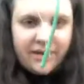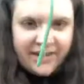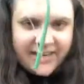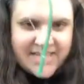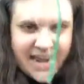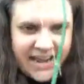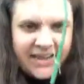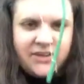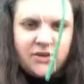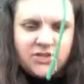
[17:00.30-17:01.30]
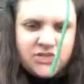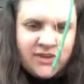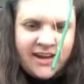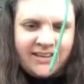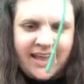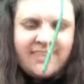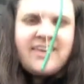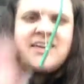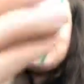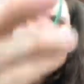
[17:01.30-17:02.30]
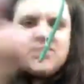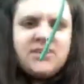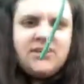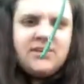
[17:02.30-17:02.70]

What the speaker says: going to take your string like this,